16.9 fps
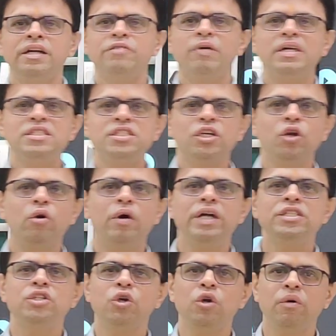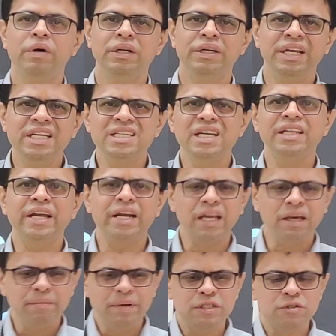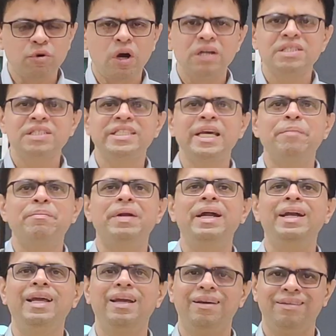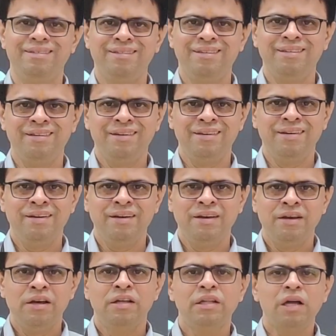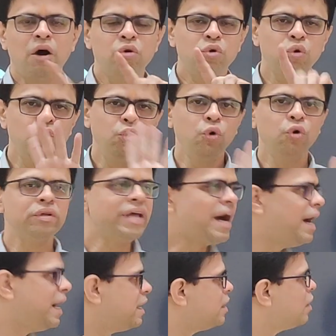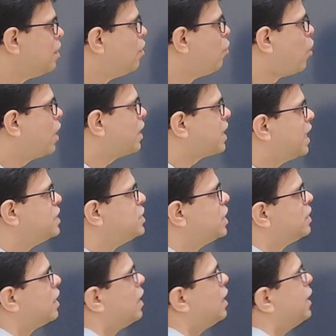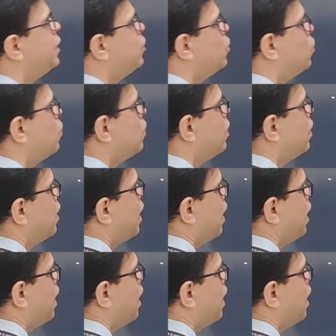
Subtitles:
10 and 01. Degenerating means what? Separating. Now to do that, what I generally do,